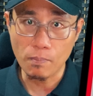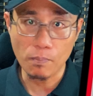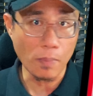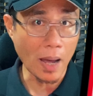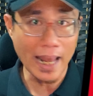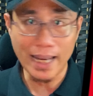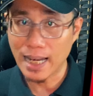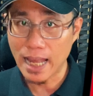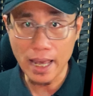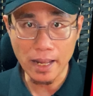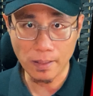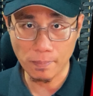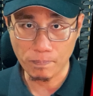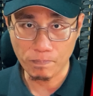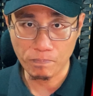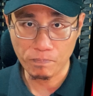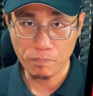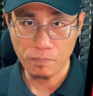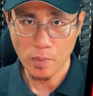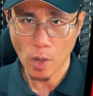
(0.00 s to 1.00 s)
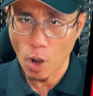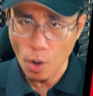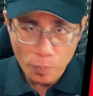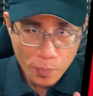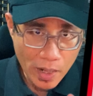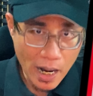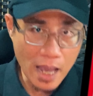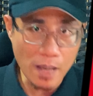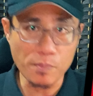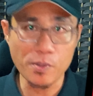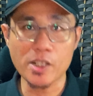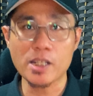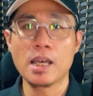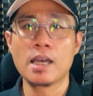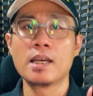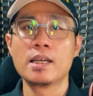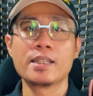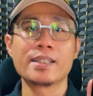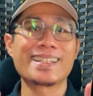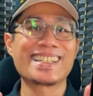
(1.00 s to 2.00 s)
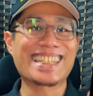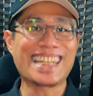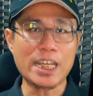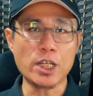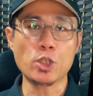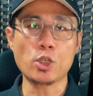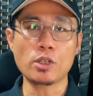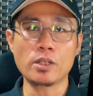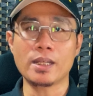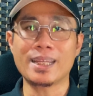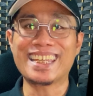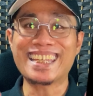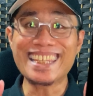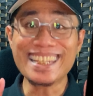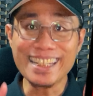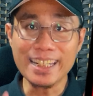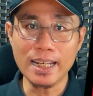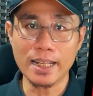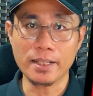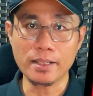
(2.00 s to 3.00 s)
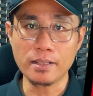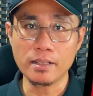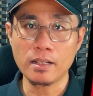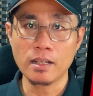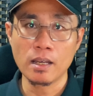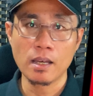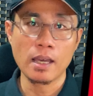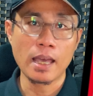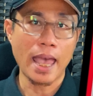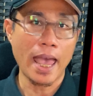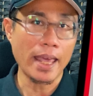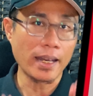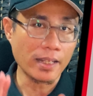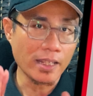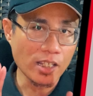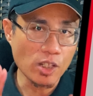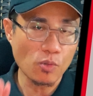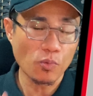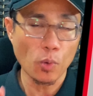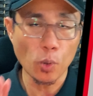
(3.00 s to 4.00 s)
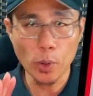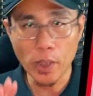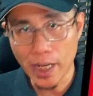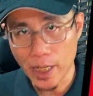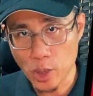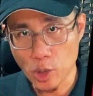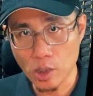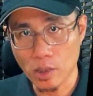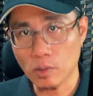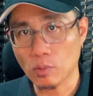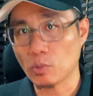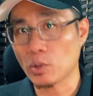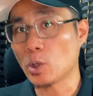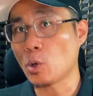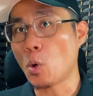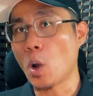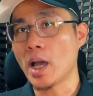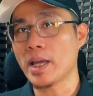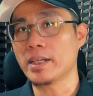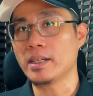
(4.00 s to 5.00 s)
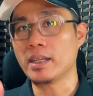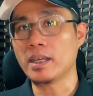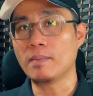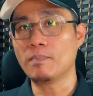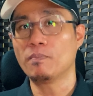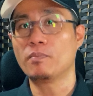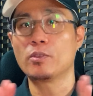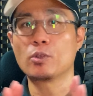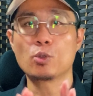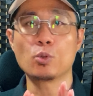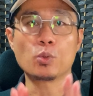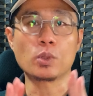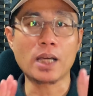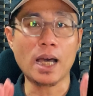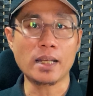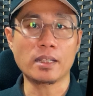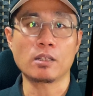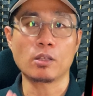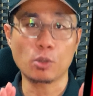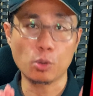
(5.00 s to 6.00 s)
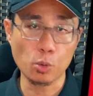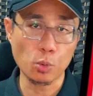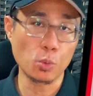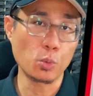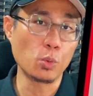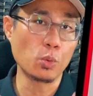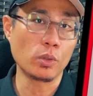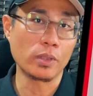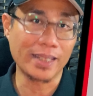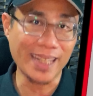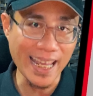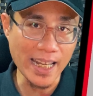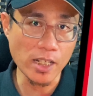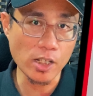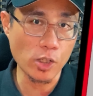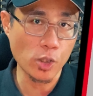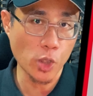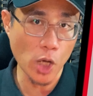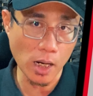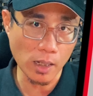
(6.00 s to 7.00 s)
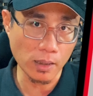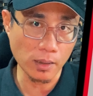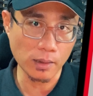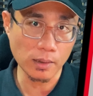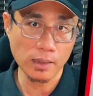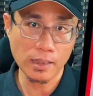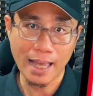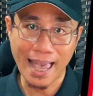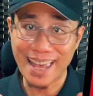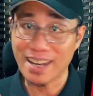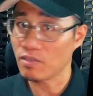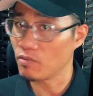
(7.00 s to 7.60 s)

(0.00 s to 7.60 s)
by land, or perhaps stationed inland, and his vocation required him to cut through dense jungle and